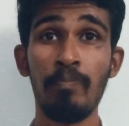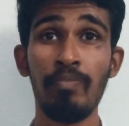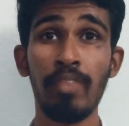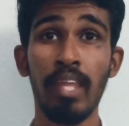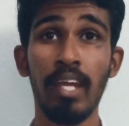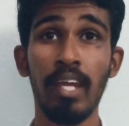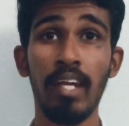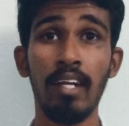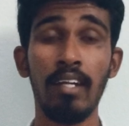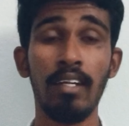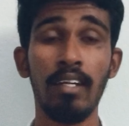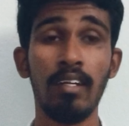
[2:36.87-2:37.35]

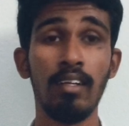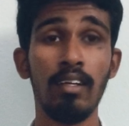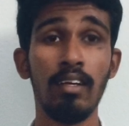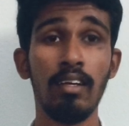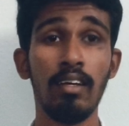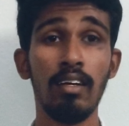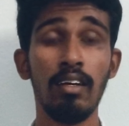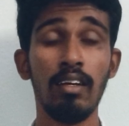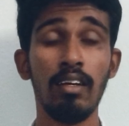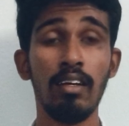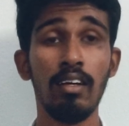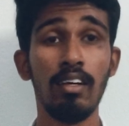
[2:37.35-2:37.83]
And
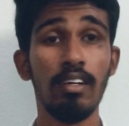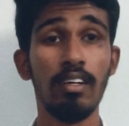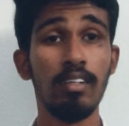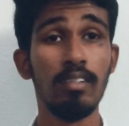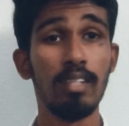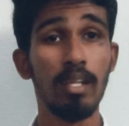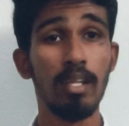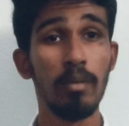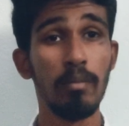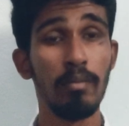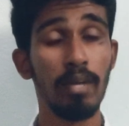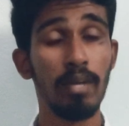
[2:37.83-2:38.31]

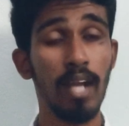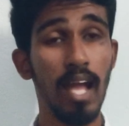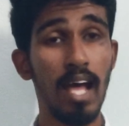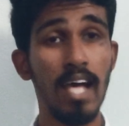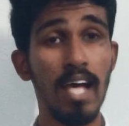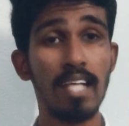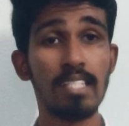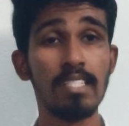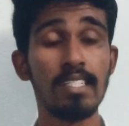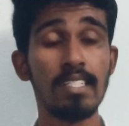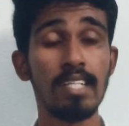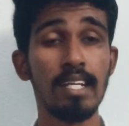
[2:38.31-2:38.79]
the
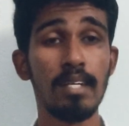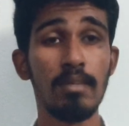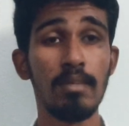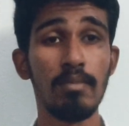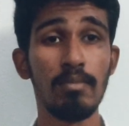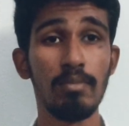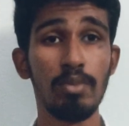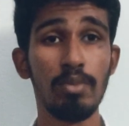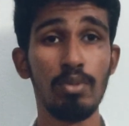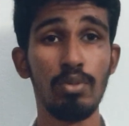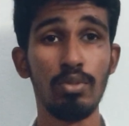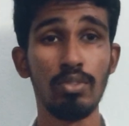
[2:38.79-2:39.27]
last and
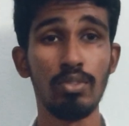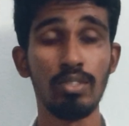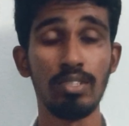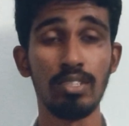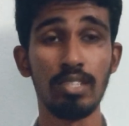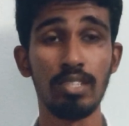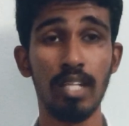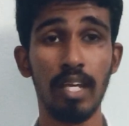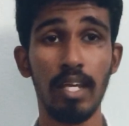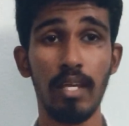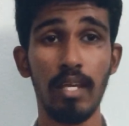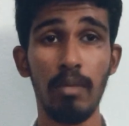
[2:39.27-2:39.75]

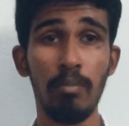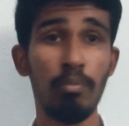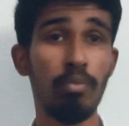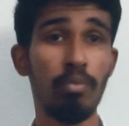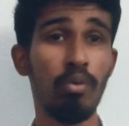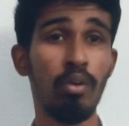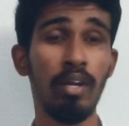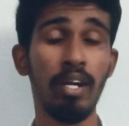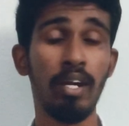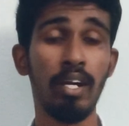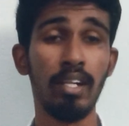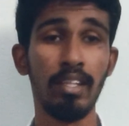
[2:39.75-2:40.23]
most
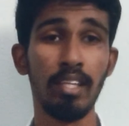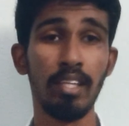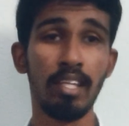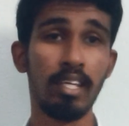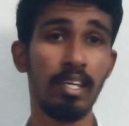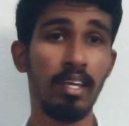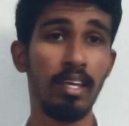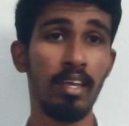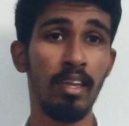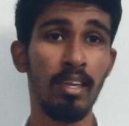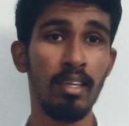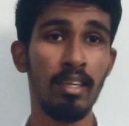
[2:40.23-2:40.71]
important
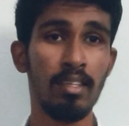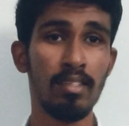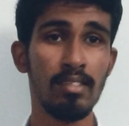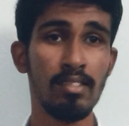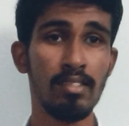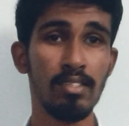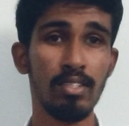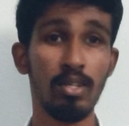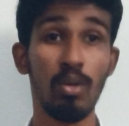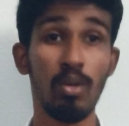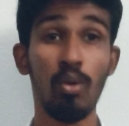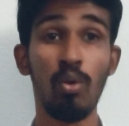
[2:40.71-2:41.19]
thing is
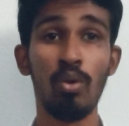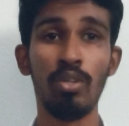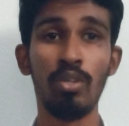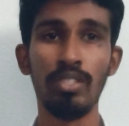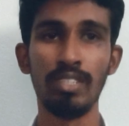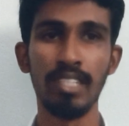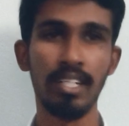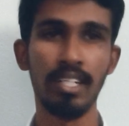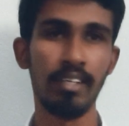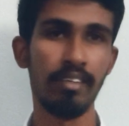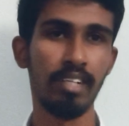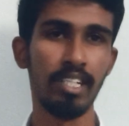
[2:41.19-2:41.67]
code
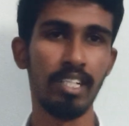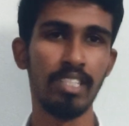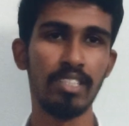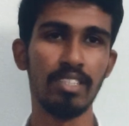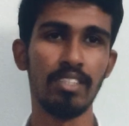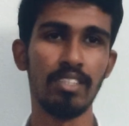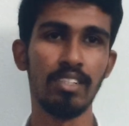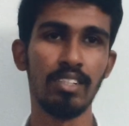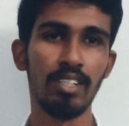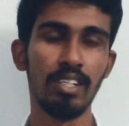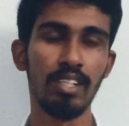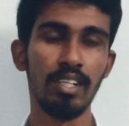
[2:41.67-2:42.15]

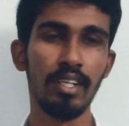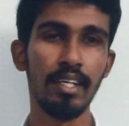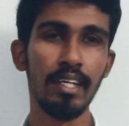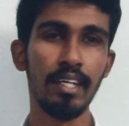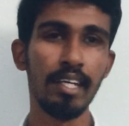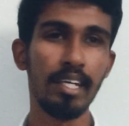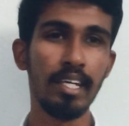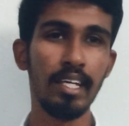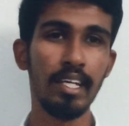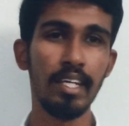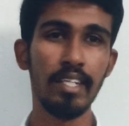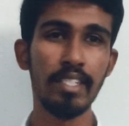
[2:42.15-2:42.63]
generation.
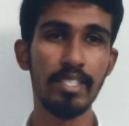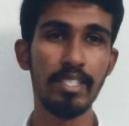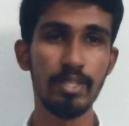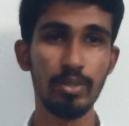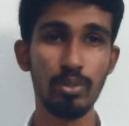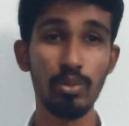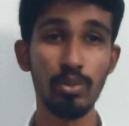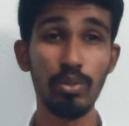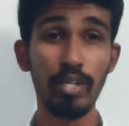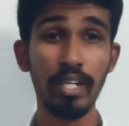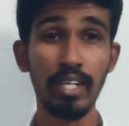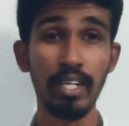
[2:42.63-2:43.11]

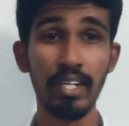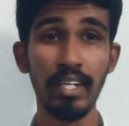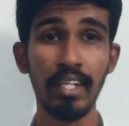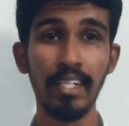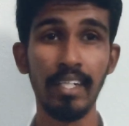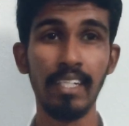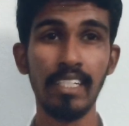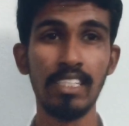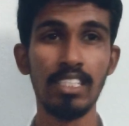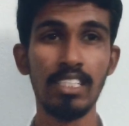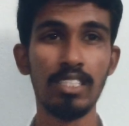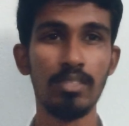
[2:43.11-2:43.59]
Student
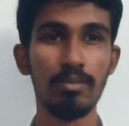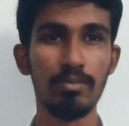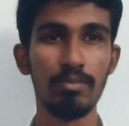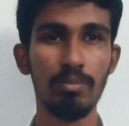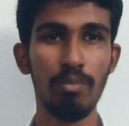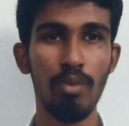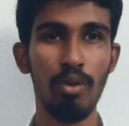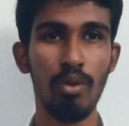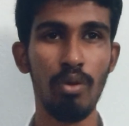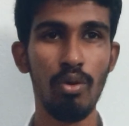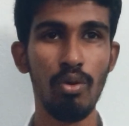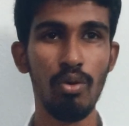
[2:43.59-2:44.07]
needs
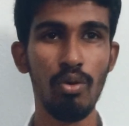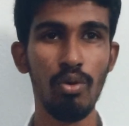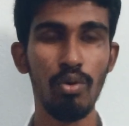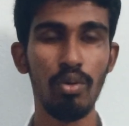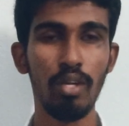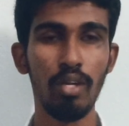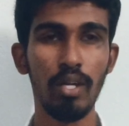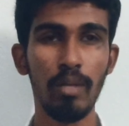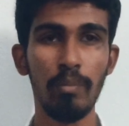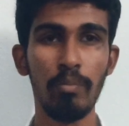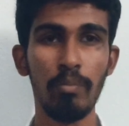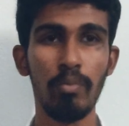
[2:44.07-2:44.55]

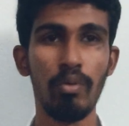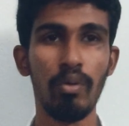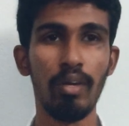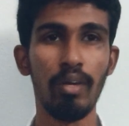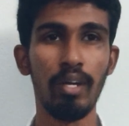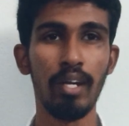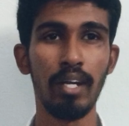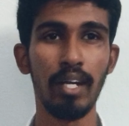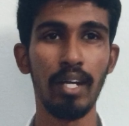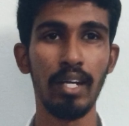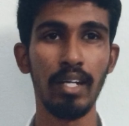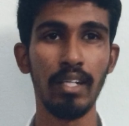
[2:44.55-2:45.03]
more
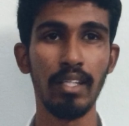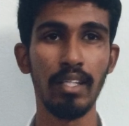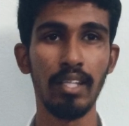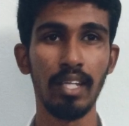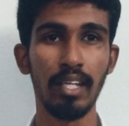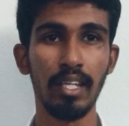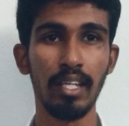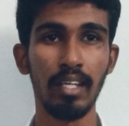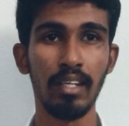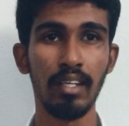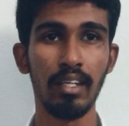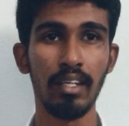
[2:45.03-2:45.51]
important
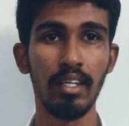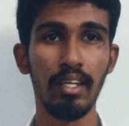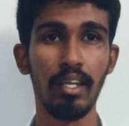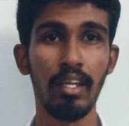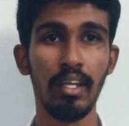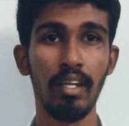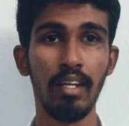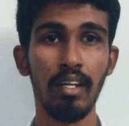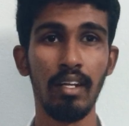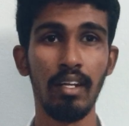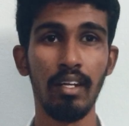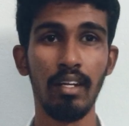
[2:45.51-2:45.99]
thing
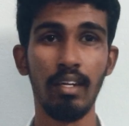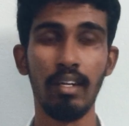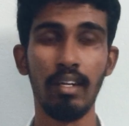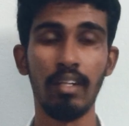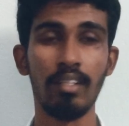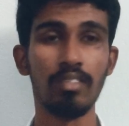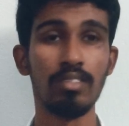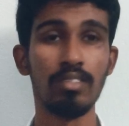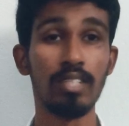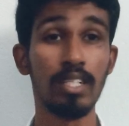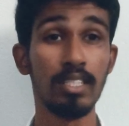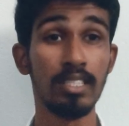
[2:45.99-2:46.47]
in
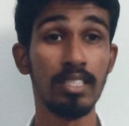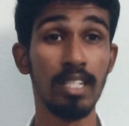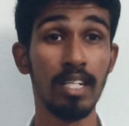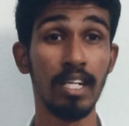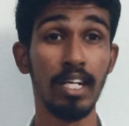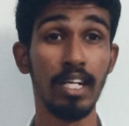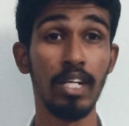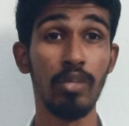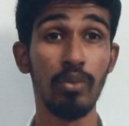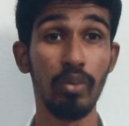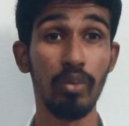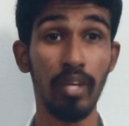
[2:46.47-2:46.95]

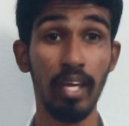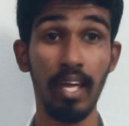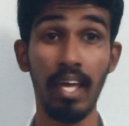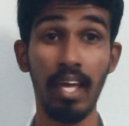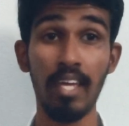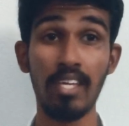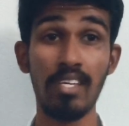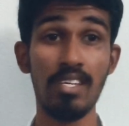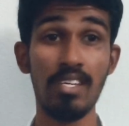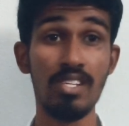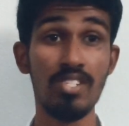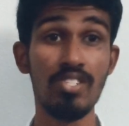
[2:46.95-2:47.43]
generative
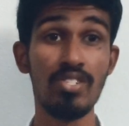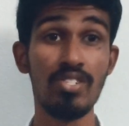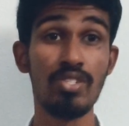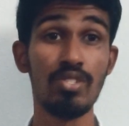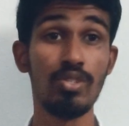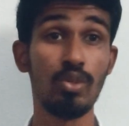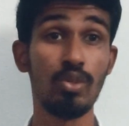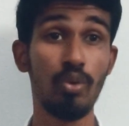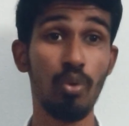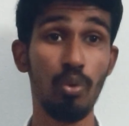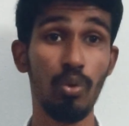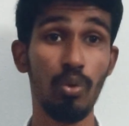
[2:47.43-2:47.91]
AI
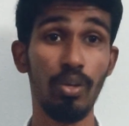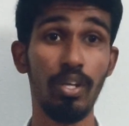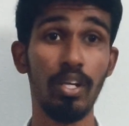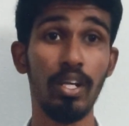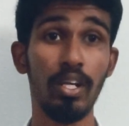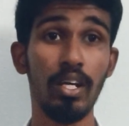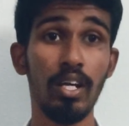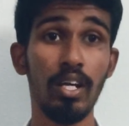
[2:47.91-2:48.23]
is code.